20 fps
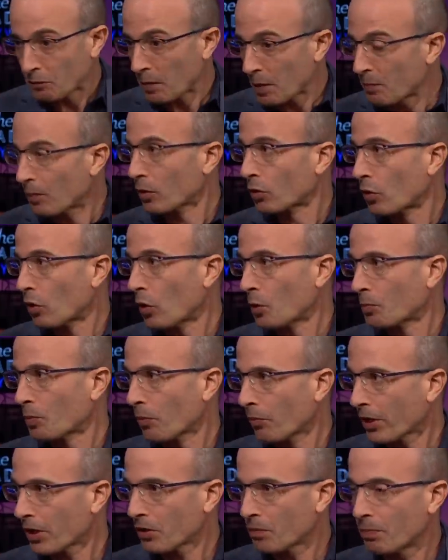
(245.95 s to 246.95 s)
of people
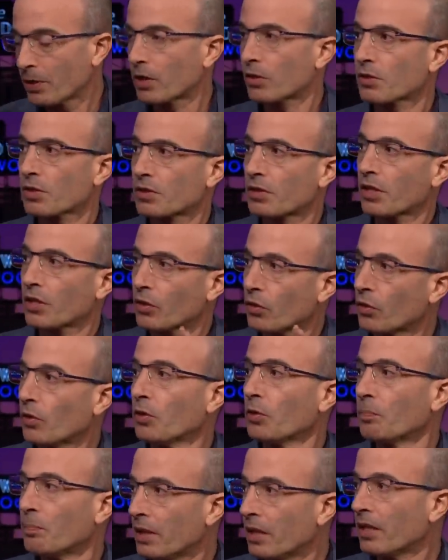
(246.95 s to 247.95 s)
cooperate because they
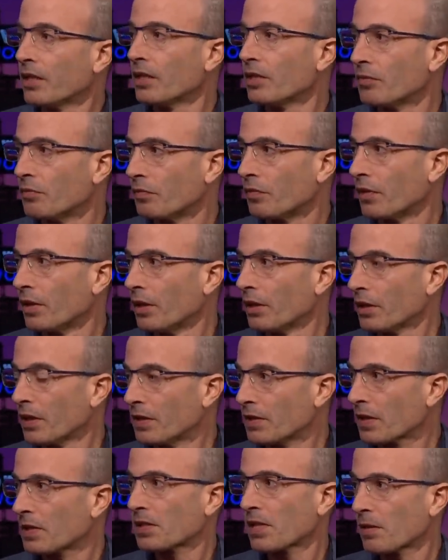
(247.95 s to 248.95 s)
all believe
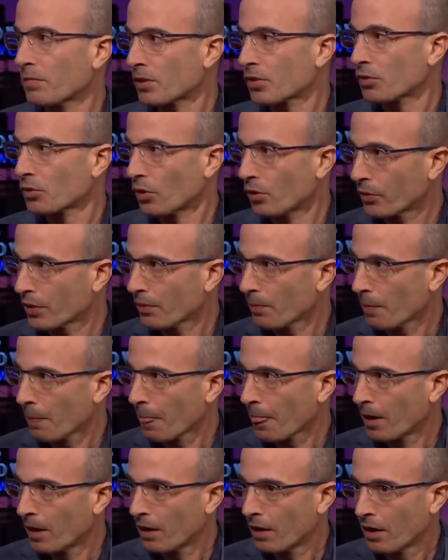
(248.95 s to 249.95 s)
in the same story.
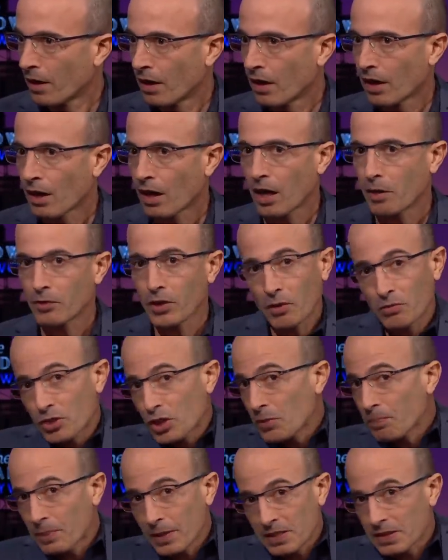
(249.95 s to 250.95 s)
You know,
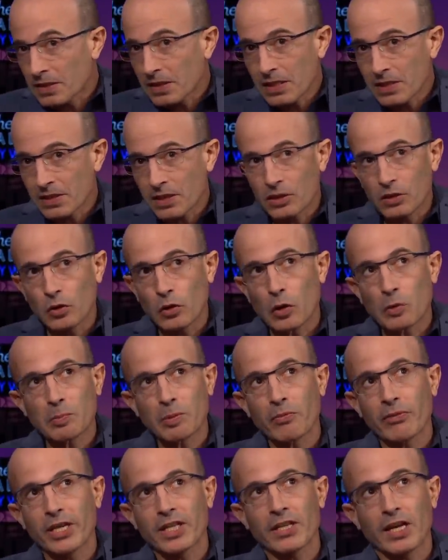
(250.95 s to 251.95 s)
chimpanzees can
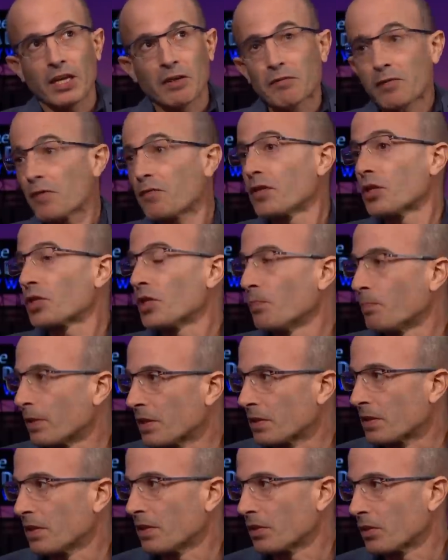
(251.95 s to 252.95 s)
cooperate like 50
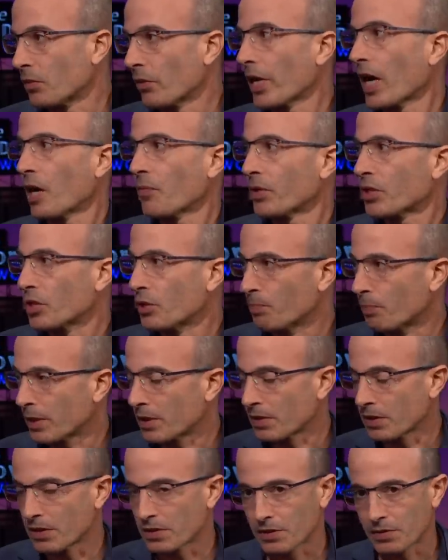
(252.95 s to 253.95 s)
chimpanzees or 100
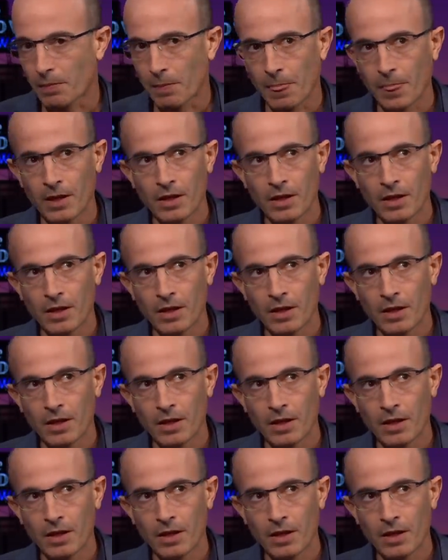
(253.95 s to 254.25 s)
chimpanzees.